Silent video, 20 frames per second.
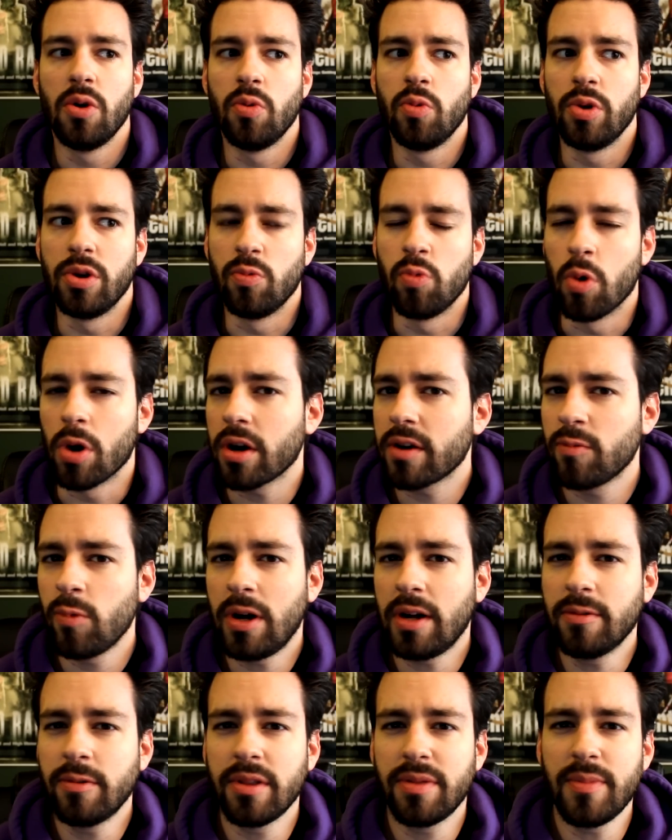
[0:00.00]
would work
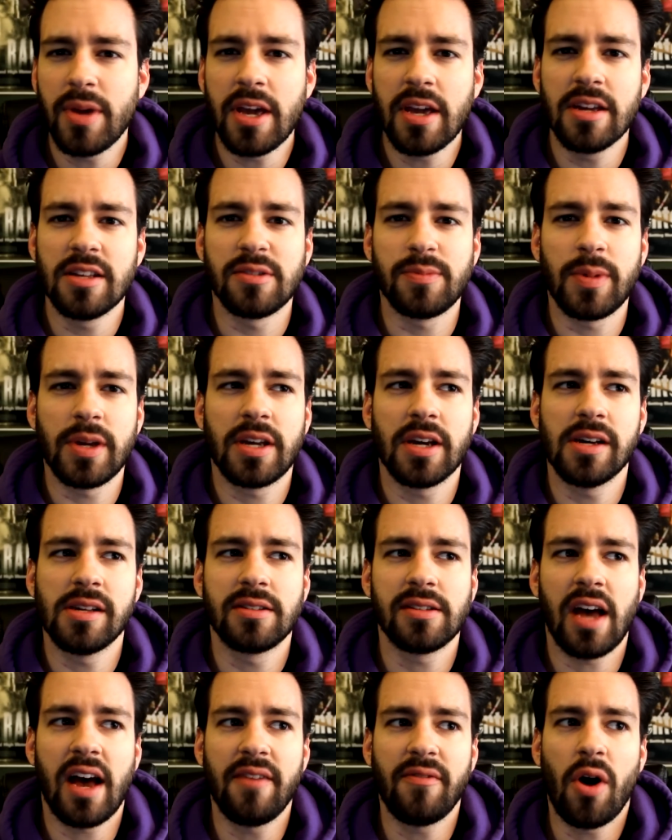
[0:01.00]
well with me is
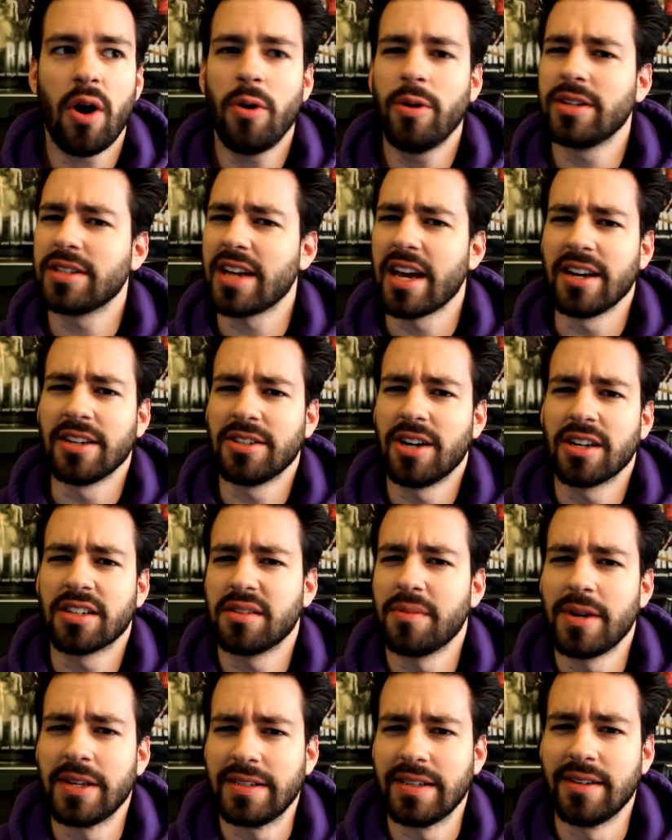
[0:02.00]
because I've always kind of talked
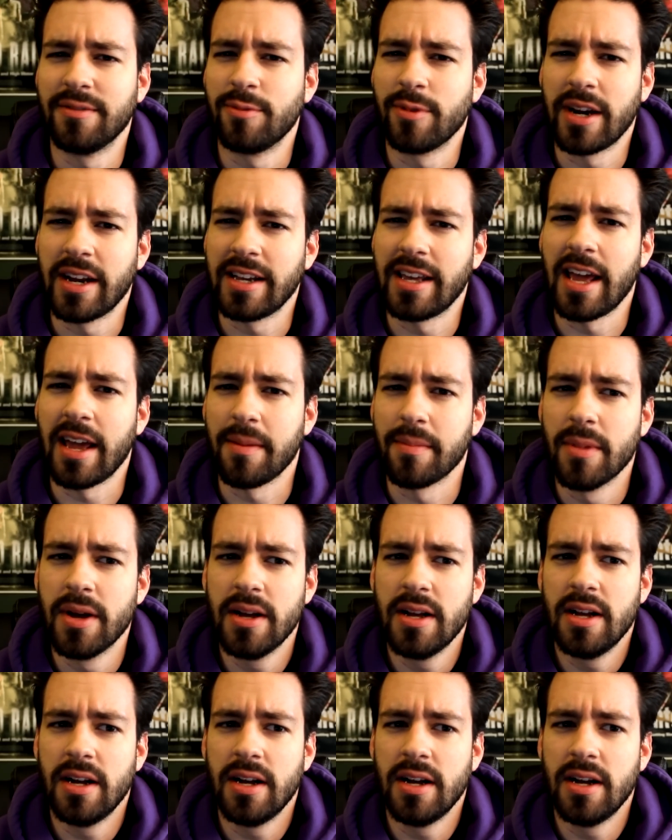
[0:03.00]
to myself when I game.